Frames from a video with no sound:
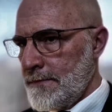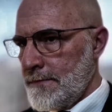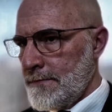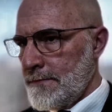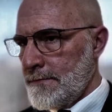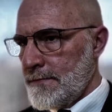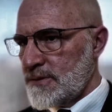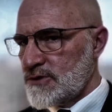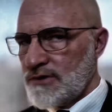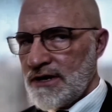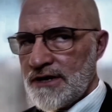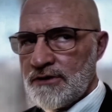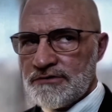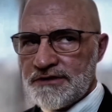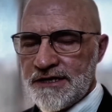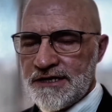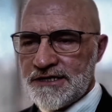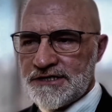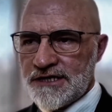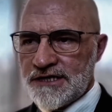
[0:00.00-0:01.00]
So I don't think
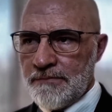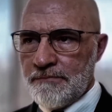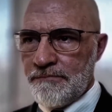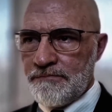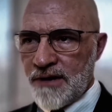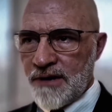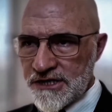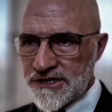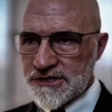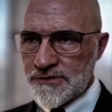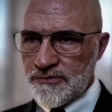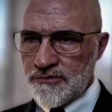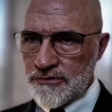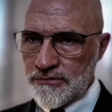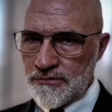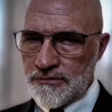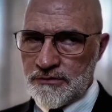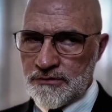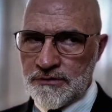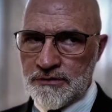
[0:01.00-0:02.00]
it's impossible
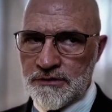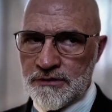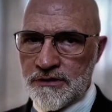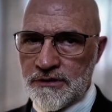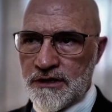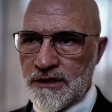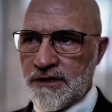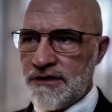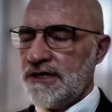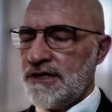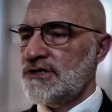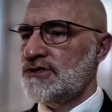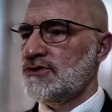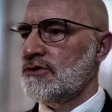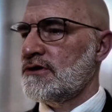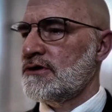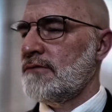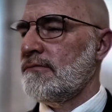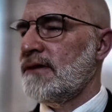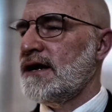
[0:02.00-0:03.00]
that
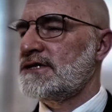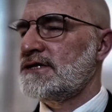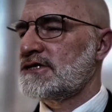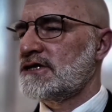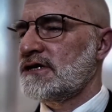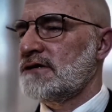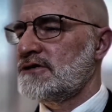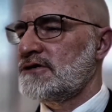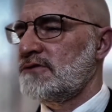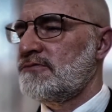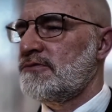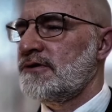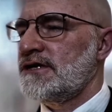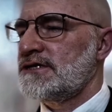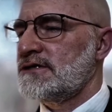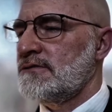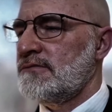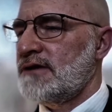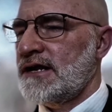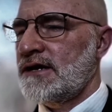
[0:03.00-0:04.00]
Jordan might succumb to the pressure,
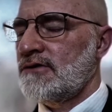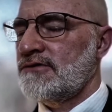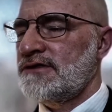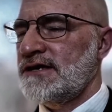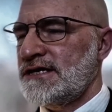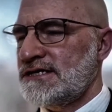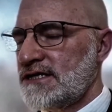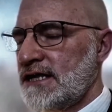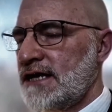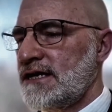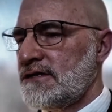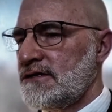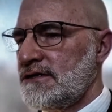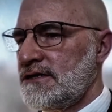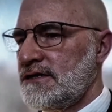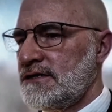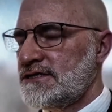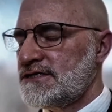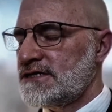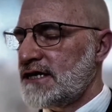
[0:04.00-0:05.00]
but I don't think it's likely.
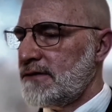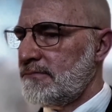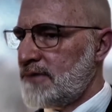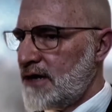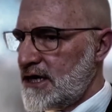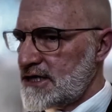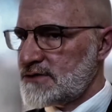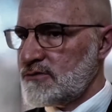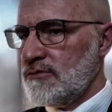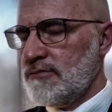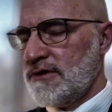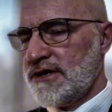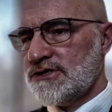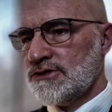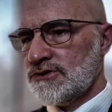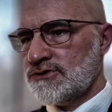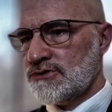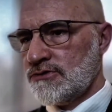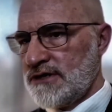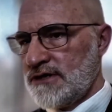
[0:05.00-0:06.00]
It's not impossible, but it's
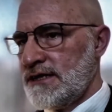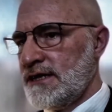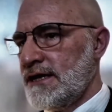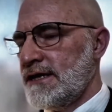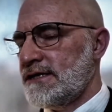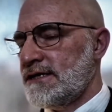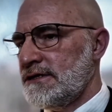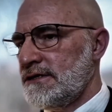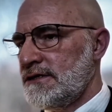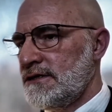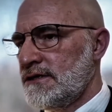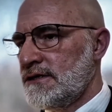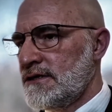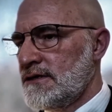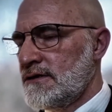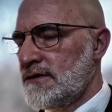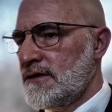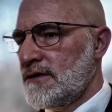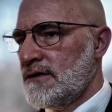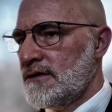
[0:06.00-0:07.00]
also not likely.
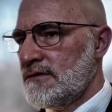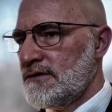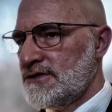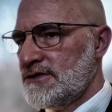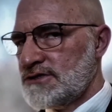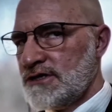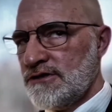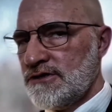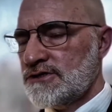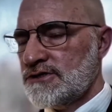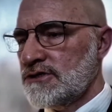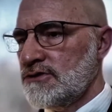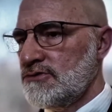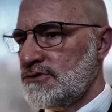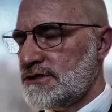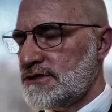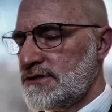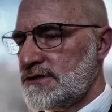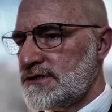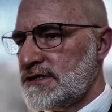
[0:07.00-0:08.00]
There's other
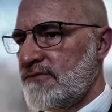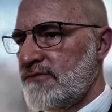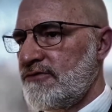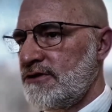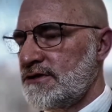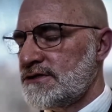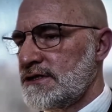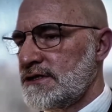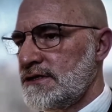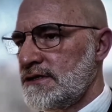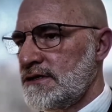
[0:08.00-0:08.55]
solutions, obviously.